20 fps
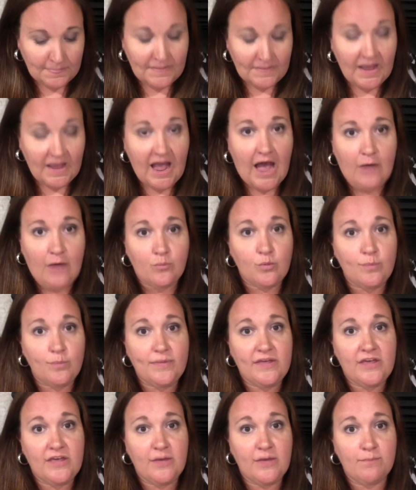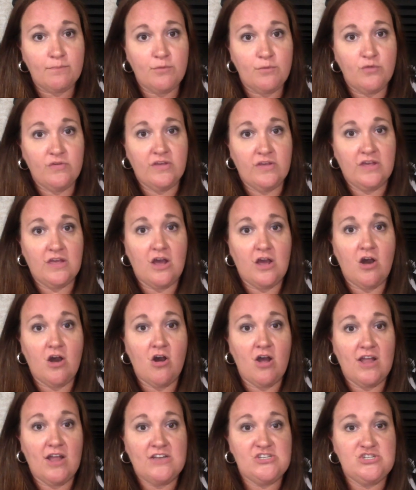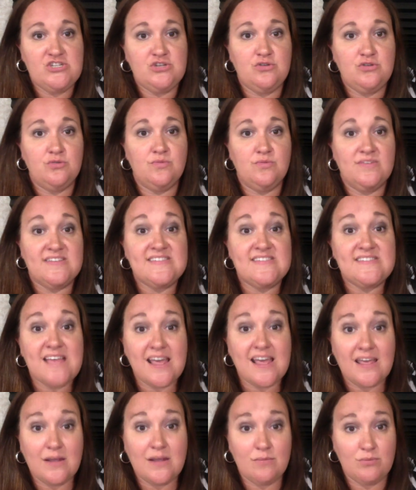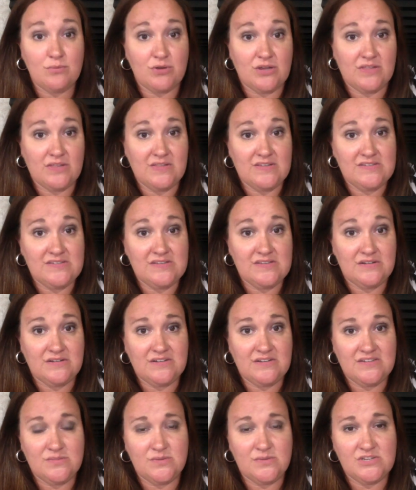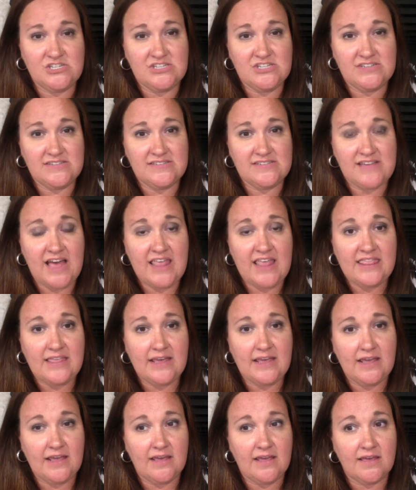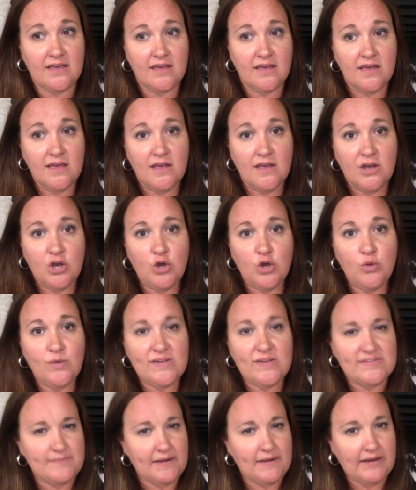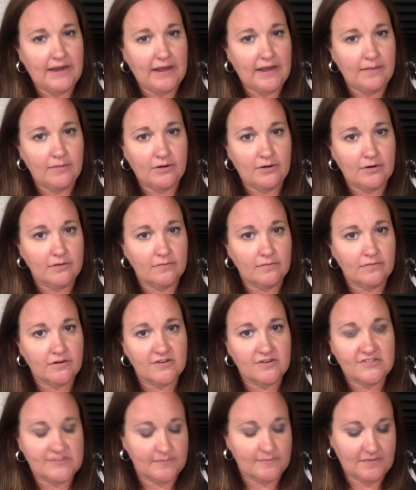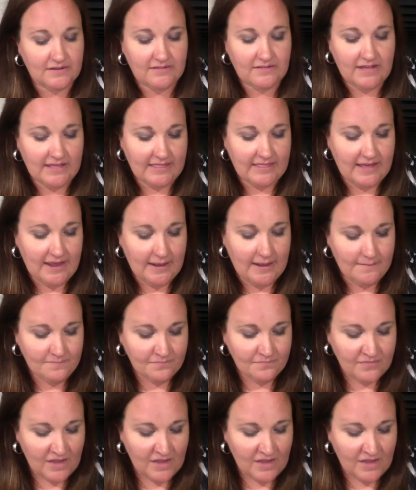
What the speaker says: I will be moving on to the second book in this series, which is, I think, Who is My Neighbor or something like that.